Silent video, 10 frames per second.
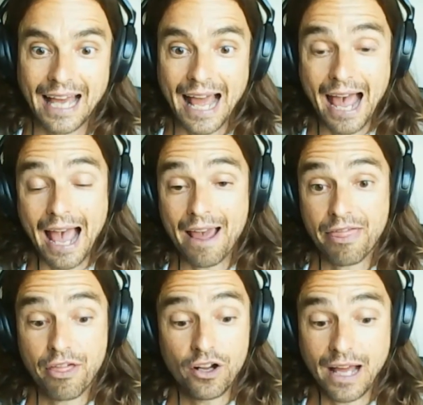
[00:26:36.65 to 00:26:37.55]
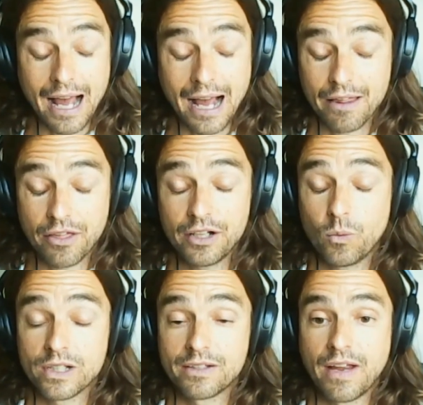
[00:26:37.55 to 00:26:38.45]
And I thought
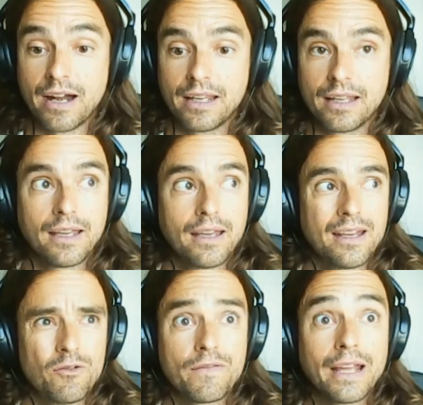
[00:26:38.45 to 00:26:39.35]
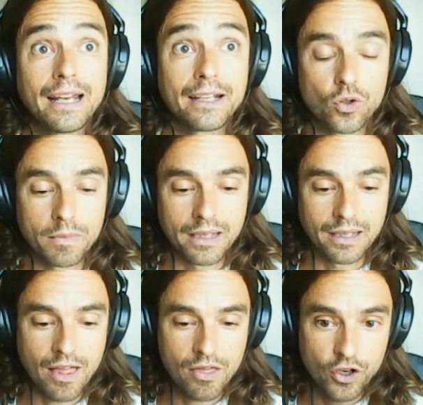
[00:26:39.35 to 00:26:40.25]
it was very revealing to
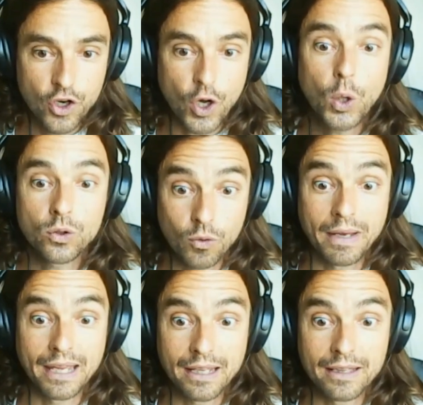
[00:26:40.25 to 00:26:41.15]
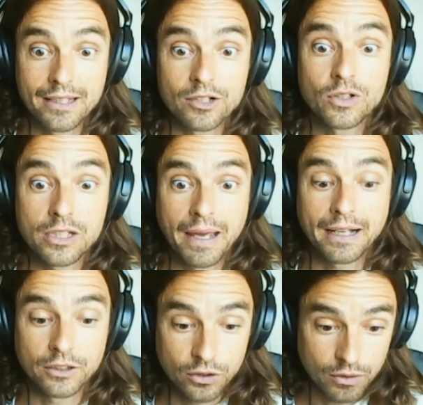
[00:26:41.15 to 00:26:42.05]
me the note you make in this
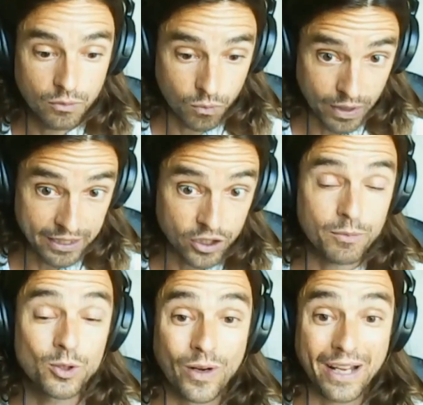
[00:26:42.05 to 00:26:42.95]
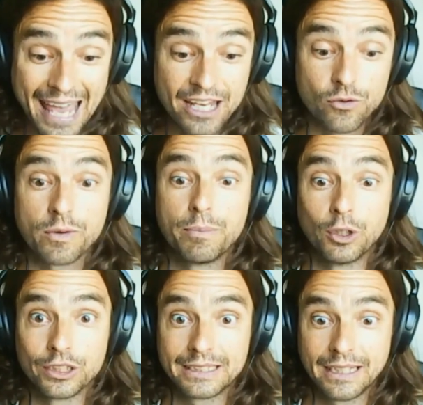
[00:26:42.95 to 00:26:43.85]
respect when it comes to case
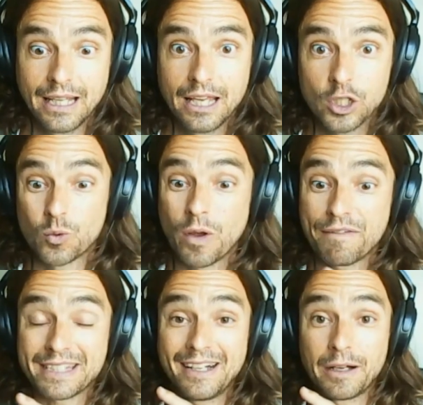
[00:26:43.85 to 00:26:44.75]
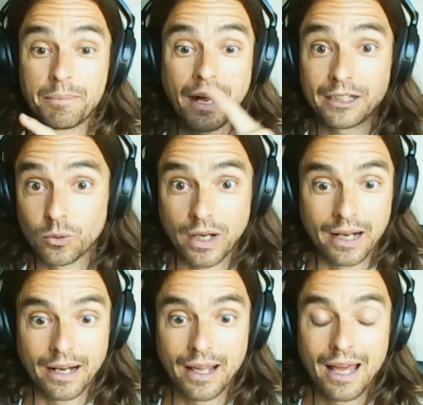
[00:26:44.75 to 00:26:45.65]
reports, because we've seen in part
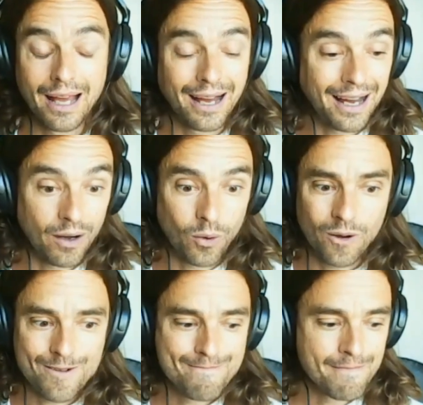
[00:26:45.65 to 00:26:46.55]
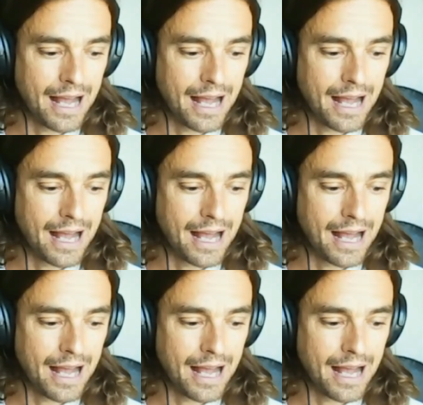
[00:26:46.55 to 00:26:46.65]
one how